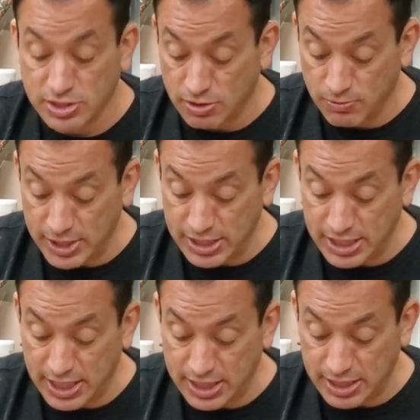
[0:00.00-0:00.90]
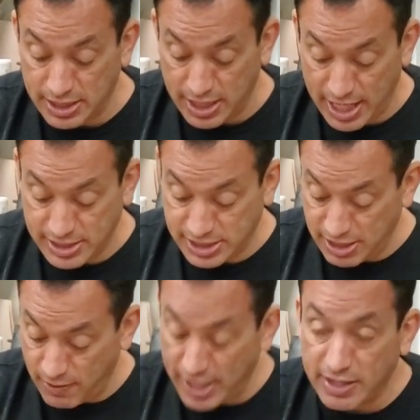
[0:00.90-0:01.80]
So we did, and
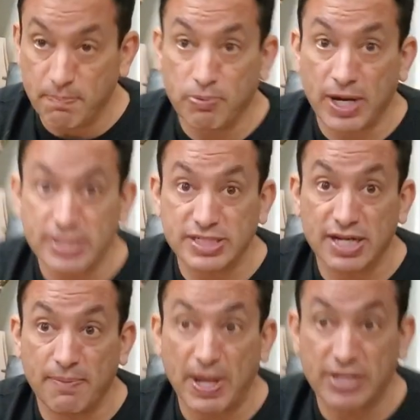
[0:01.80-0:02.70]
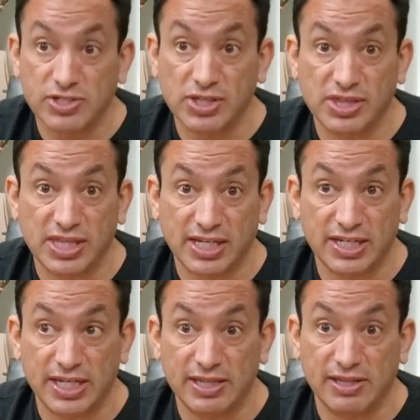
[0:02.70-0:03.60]
see how I compress and I'm actually
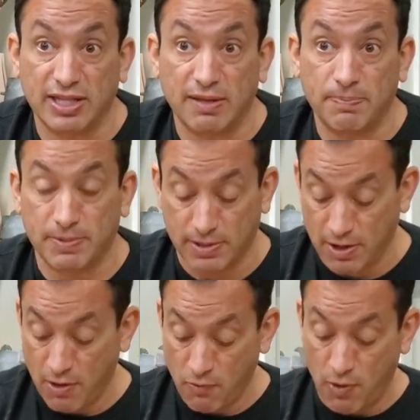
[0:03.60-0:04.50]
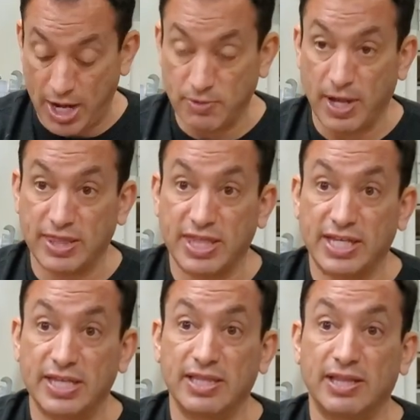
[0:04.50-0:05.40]
thickening the lip? Why do I
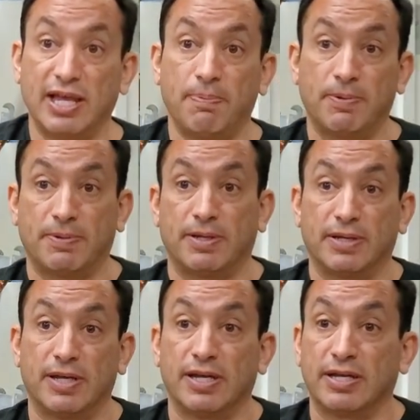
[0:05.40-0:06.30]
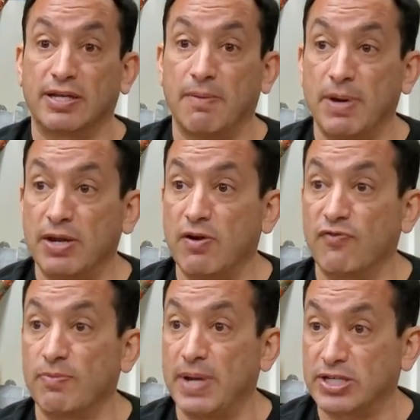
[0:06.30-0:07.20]
thicken the lip? Come on
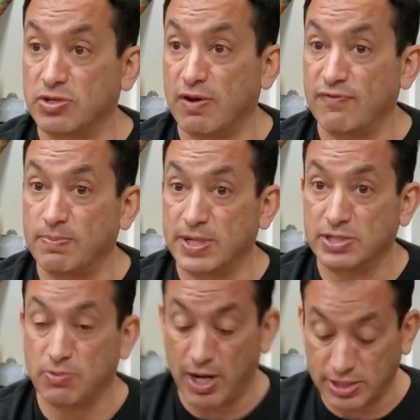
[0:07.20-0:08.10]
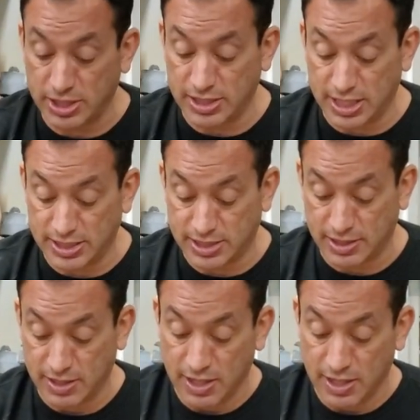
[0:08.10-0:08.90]
over, make sure everybody's watching this.